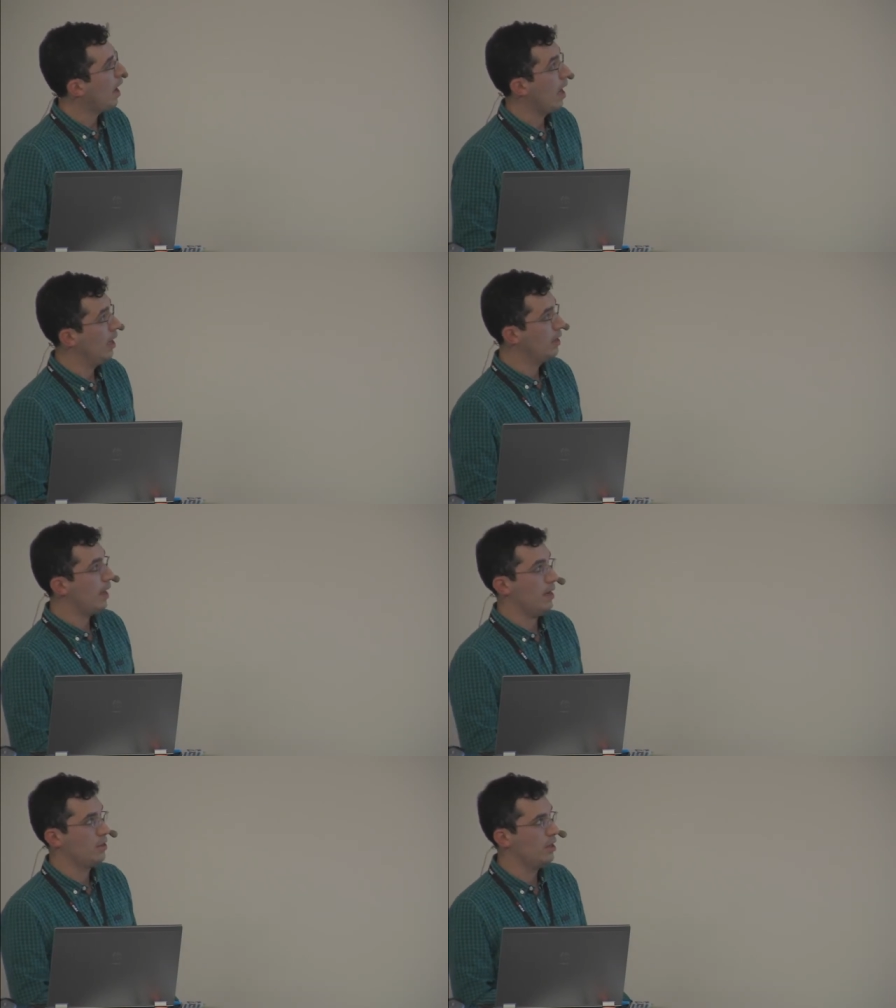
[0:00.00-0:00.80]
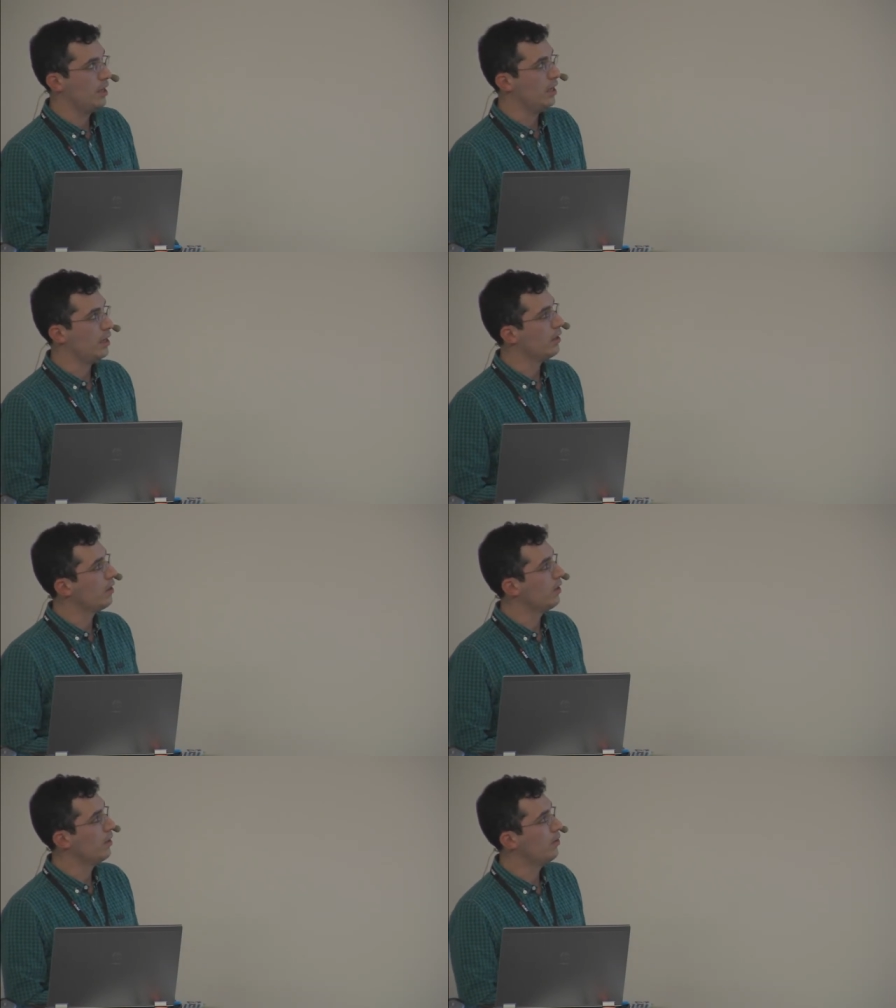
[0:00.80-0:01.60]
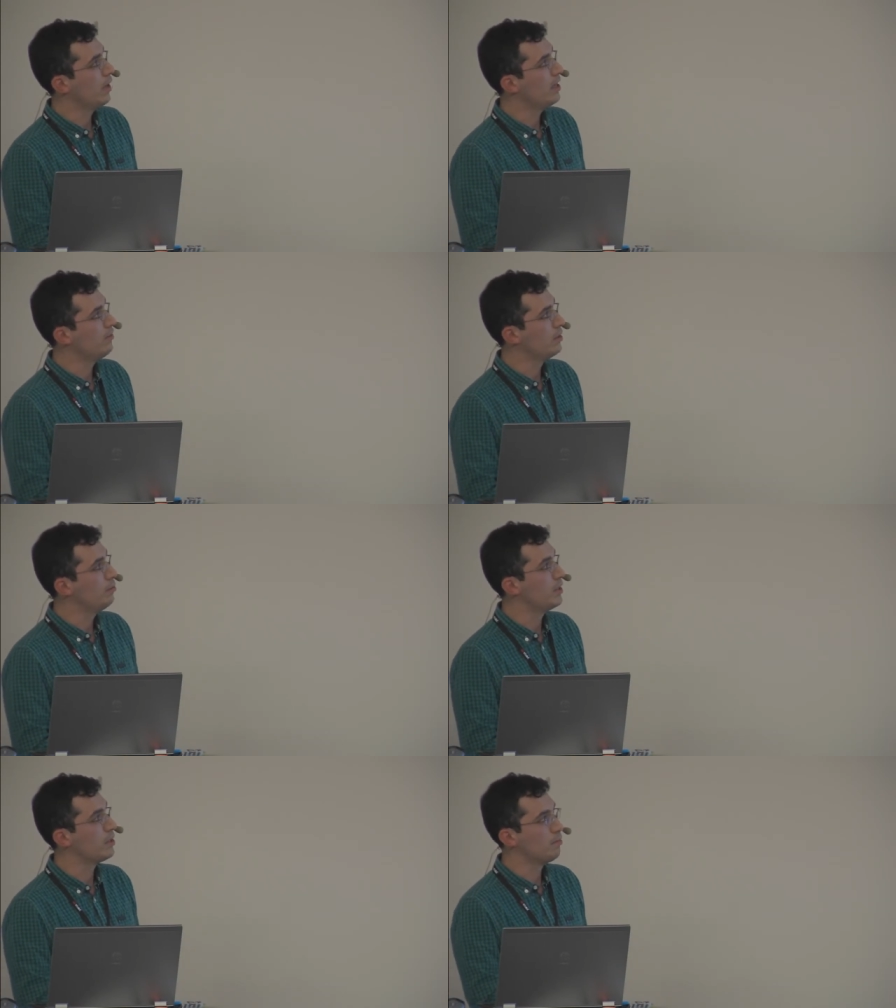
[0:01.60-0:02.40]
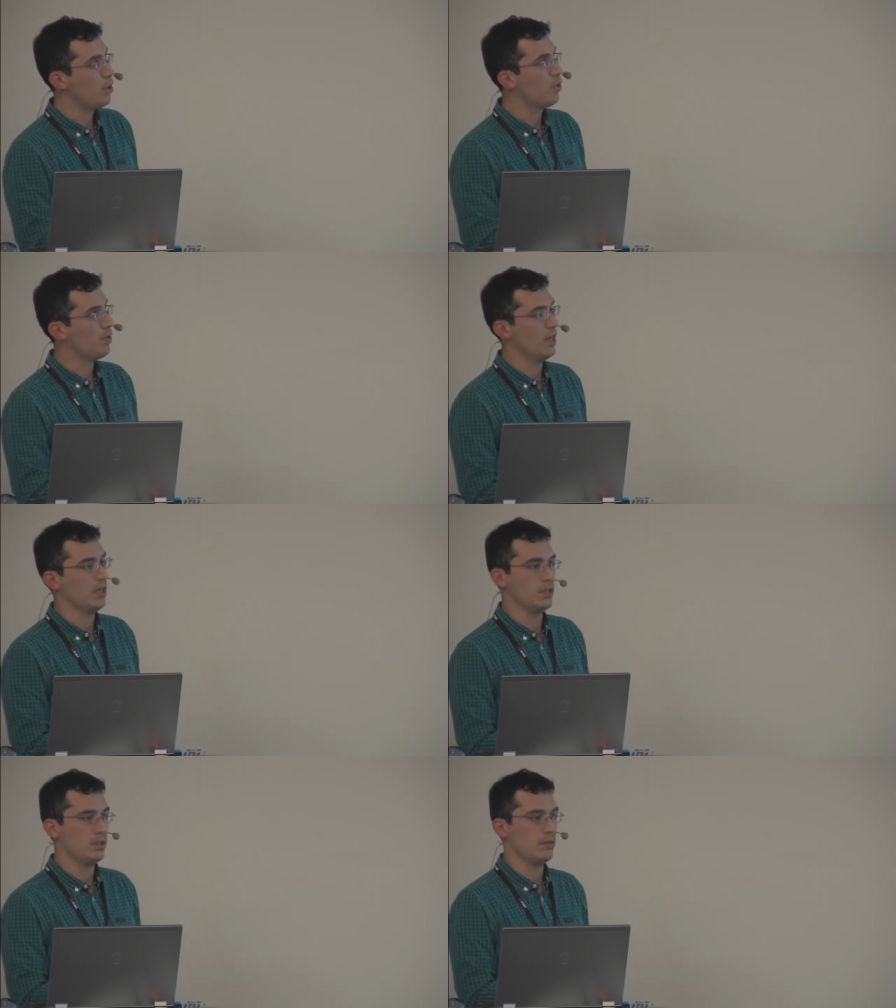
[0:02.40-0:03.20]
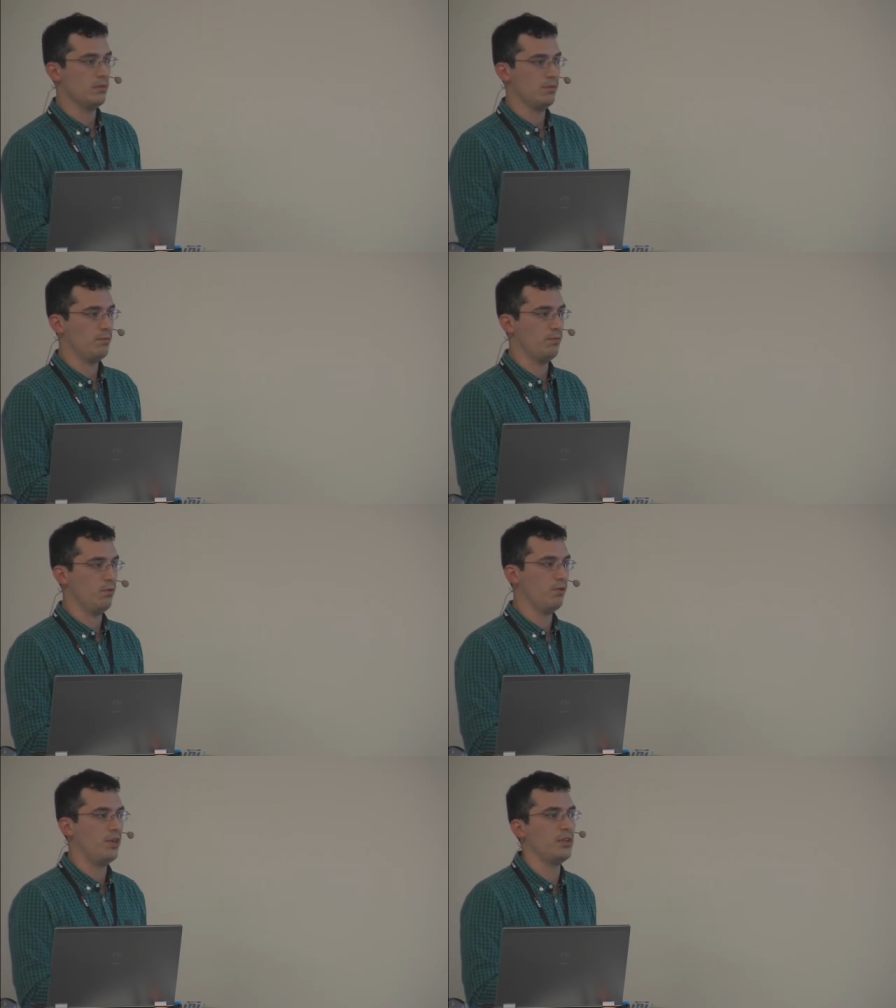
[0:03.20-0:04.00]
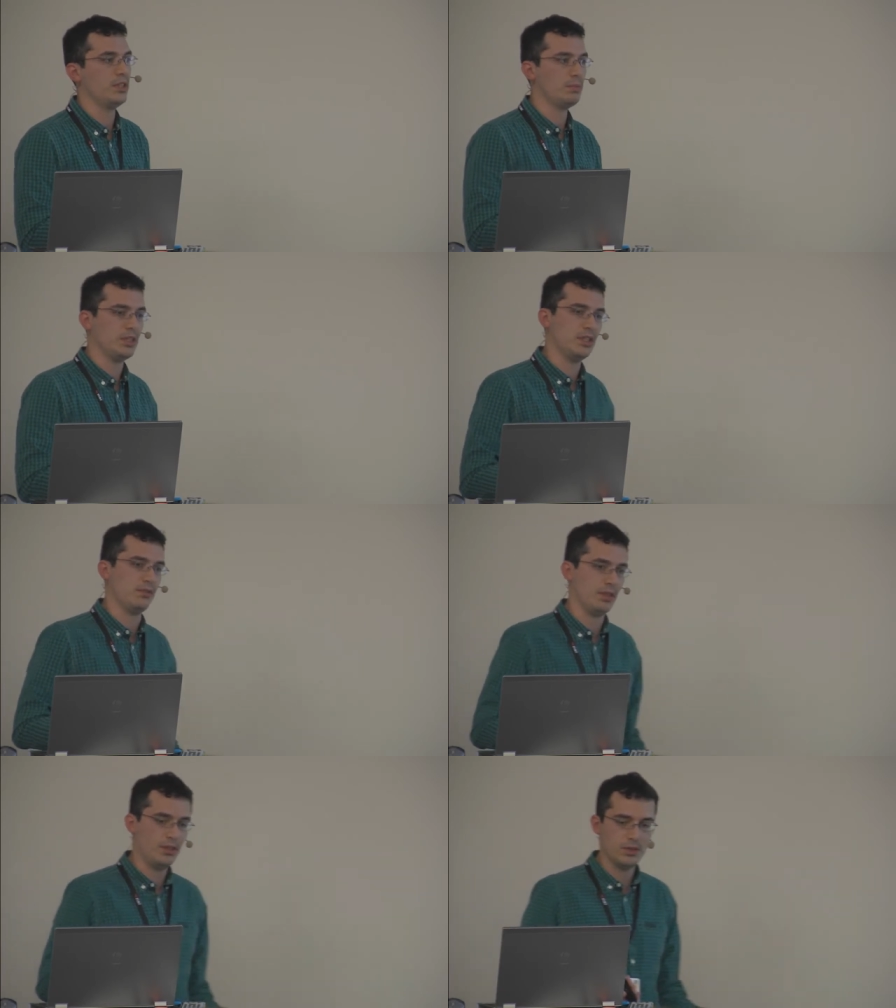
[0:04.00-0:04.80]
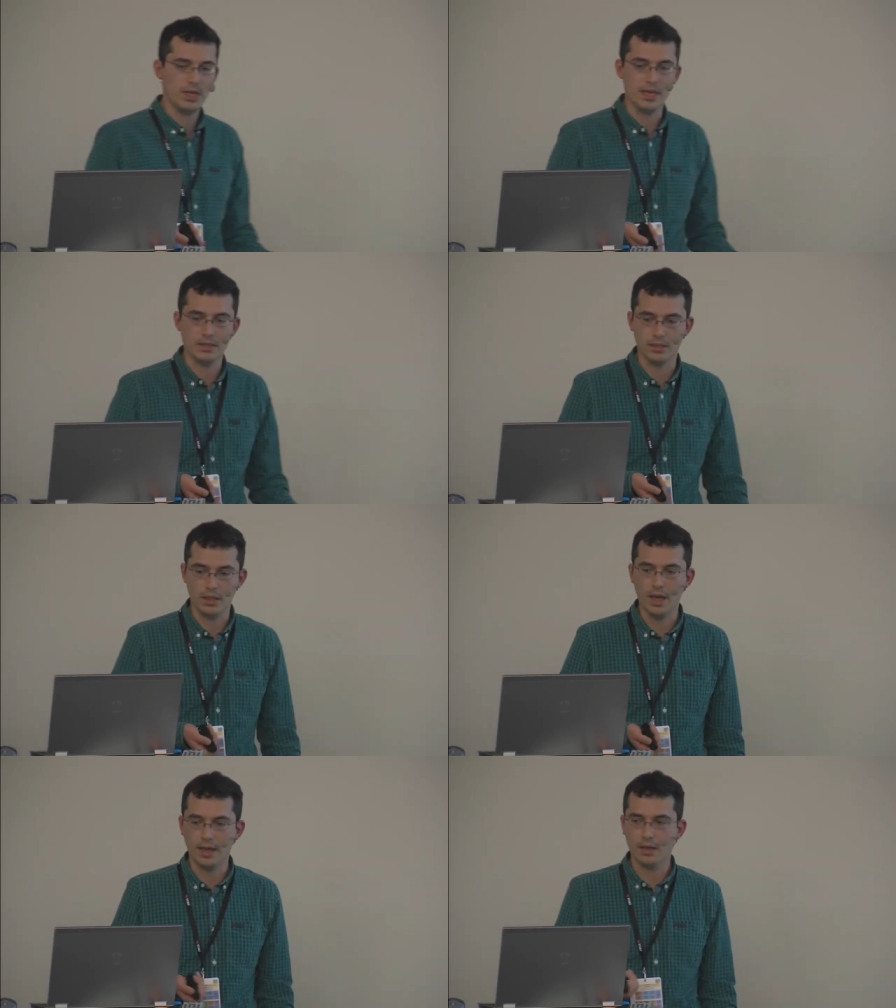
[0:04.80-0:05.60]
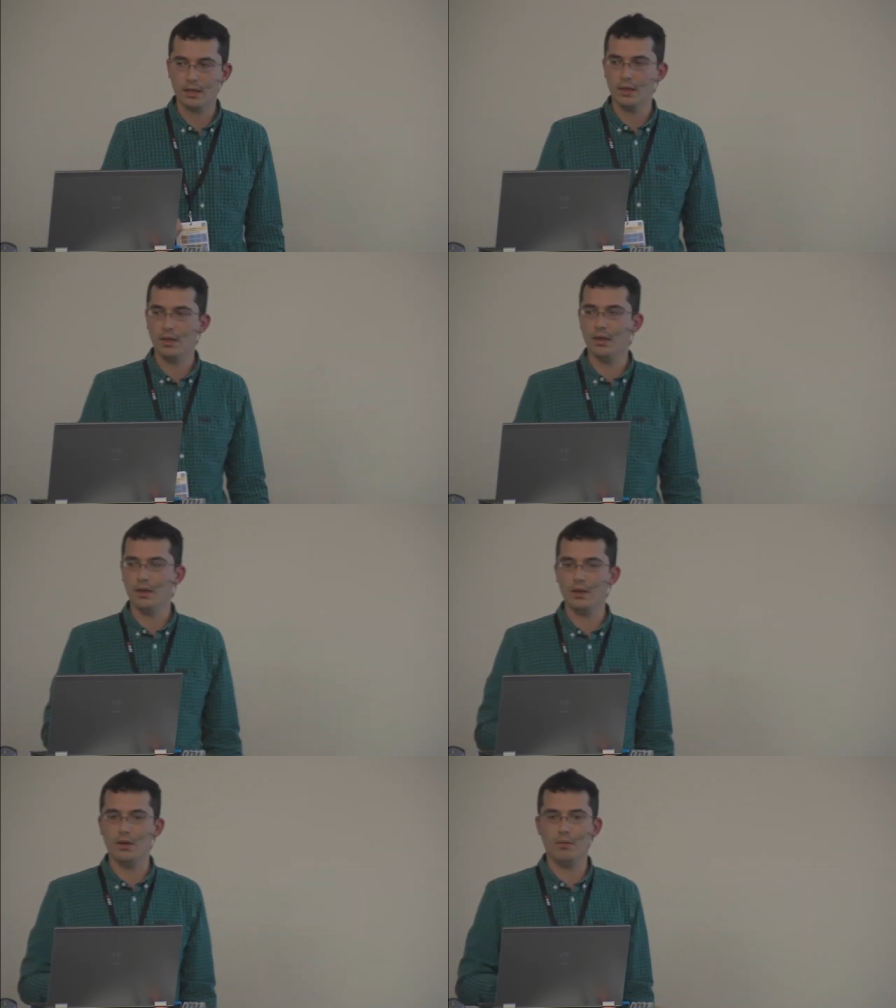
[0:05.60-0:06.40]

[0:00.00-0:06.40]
And actually, there are even bespoke things for very specific use cases, like uh,